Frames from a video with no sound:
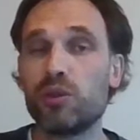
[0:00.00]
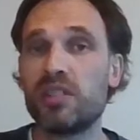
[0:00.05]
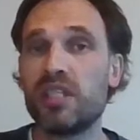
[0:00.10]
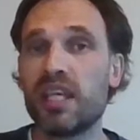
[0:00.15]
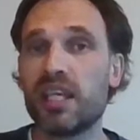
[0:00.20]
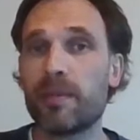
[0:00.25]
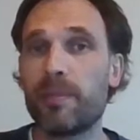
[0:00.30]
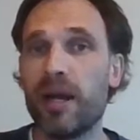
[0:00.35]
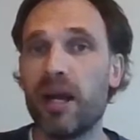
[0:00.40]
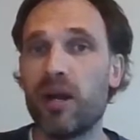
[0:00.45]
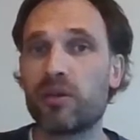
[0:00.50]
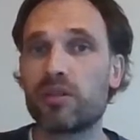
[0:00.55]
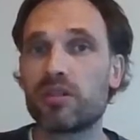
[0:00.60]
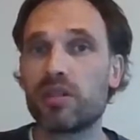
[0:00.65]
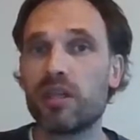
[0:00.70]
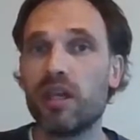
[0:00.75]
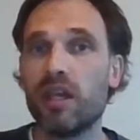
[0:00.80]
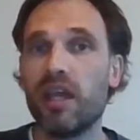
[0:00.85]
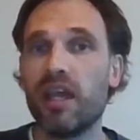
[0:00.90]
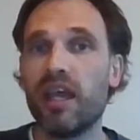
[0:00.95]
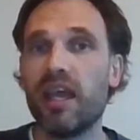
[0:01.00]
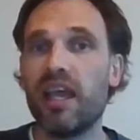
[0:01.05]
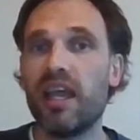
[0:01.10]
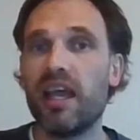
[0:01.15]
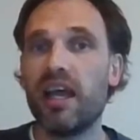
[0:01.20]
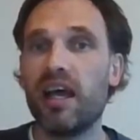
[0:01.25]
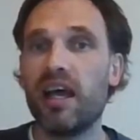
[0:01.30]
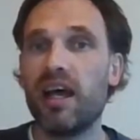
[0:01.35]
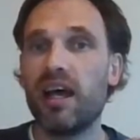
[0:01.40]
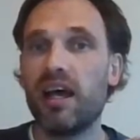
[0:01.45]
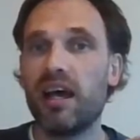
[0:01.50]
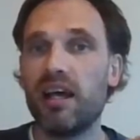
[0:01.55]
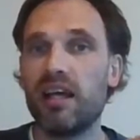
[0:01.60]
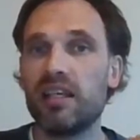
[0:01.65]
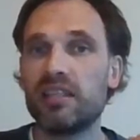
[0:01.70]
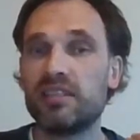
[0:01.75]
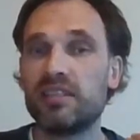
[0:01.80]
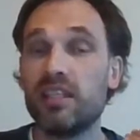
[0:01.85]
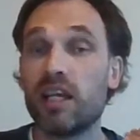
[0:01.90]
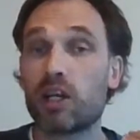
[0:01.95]
think about
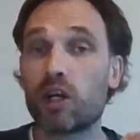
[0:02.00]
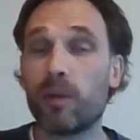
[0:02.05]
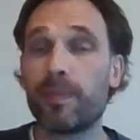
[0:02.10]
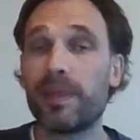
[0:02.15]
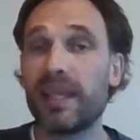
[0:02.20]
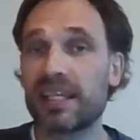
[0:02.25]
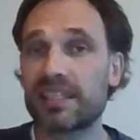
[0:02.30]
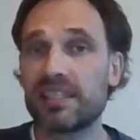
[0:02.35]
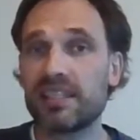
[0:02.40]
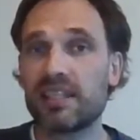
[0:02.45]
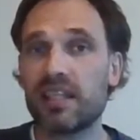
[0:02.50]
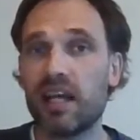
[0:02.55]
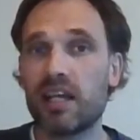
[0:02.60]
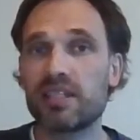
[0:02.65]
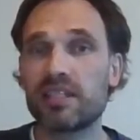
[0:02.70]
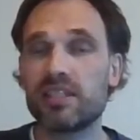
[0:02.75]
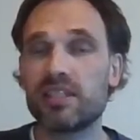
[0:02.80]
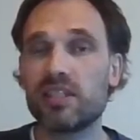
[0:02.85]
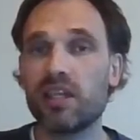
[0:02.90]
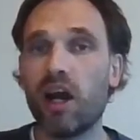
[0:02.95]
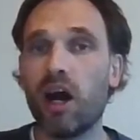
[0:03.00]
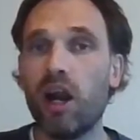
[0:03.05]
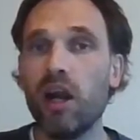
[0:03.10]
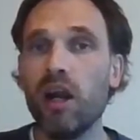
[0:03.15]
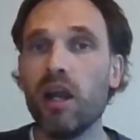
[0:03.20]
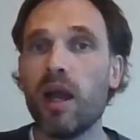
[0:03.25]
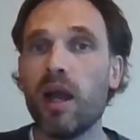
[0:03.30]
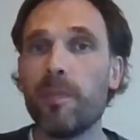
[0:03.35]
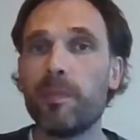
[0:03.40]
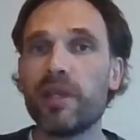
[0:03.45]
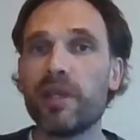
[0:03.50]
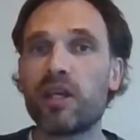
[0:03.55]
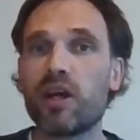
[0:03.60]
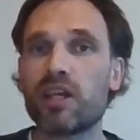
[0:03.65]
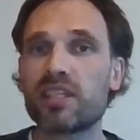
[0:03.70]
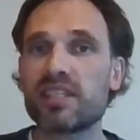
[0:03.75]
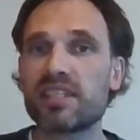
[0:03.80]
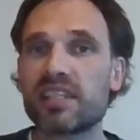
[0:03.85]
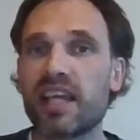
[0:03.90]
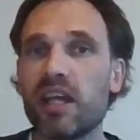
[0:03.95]
the complexity class ETR,
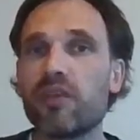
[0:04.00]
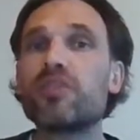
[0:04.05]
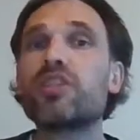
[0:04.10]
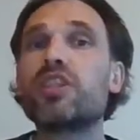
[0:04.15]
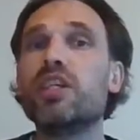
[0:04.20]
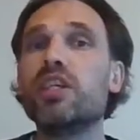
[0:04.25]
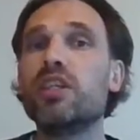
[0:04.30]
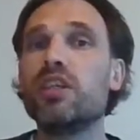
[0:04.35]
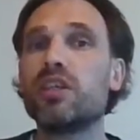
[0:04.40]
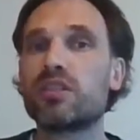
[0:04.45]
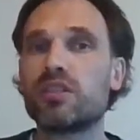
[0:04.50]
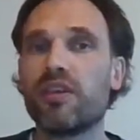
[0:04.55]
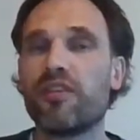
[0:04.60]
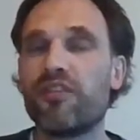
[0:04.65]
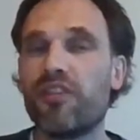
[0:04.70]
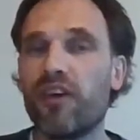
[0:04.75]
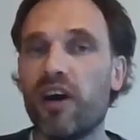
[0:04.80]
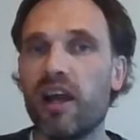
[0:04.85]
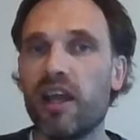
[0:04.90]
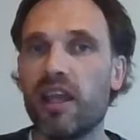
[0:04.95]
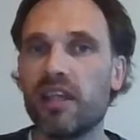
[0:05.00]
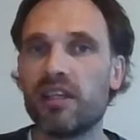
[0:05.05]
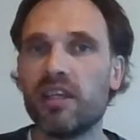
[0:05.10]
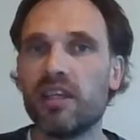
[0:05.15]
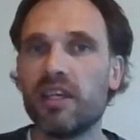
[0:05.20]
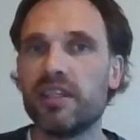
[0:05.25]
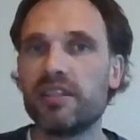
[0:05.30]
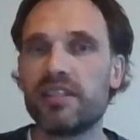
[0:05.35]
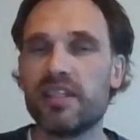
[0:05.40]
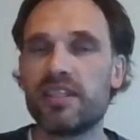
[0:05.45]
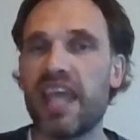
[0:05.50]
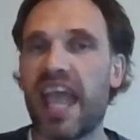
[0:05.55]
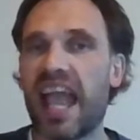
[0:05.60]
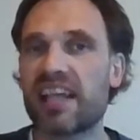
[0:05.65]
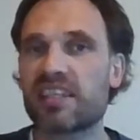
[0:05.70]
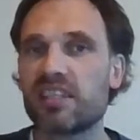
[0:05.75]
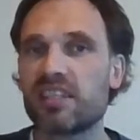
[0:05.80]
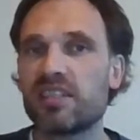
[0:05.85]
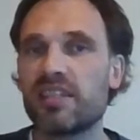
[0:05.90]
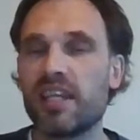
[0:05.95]
because it's kind of tedious to define this
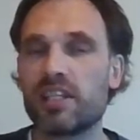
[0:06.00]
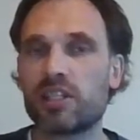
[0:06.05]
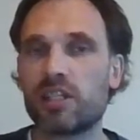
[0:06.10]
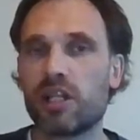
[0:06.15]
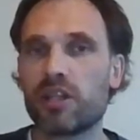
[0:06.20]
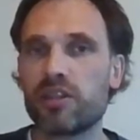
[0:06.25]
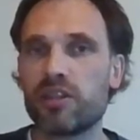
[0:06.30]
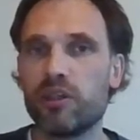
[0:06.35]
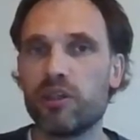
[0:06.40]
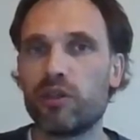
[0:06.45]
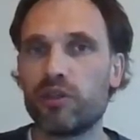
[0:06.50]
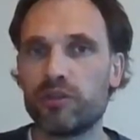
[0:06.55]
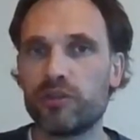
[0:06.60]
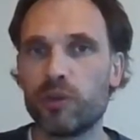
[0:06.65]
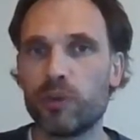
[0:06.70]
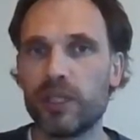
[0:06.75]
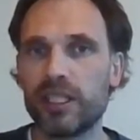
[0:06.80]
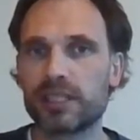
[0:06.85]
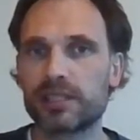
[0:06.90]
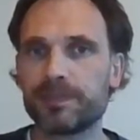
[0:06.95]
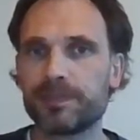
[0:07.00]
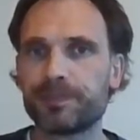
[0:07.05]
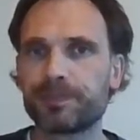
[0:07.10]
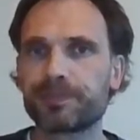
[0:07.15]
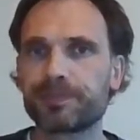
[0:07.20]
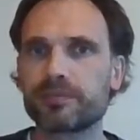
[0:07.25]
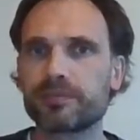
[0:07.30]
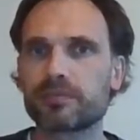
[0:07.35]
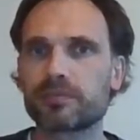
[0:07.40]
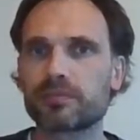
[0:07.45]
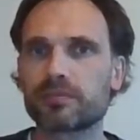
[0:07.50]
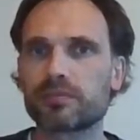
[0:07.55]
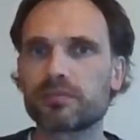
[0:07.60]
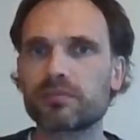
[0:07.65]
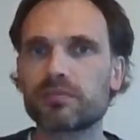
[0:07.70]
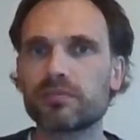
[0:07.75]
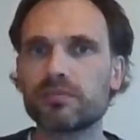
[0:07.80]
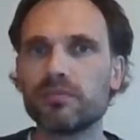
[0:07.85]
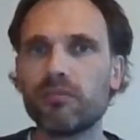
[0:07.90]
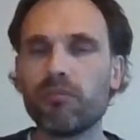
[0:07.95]
existential theory of the reals.
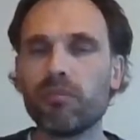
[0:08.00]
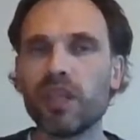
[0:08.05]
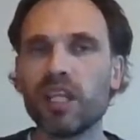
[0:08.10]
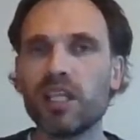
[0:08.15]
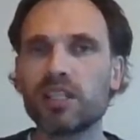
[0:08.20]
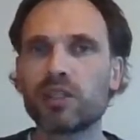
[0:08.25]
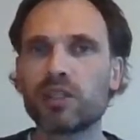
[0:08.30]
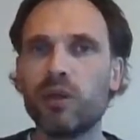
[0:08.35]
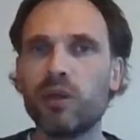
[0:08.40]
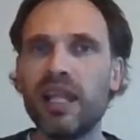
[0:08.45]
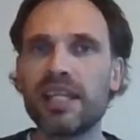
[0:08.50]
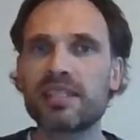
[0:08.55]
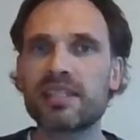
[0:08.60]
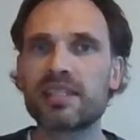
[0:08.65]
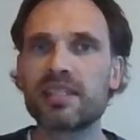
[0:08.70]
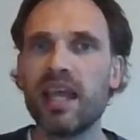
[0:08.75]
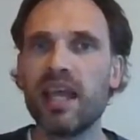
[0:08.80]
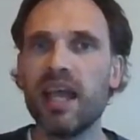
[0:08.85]
So let's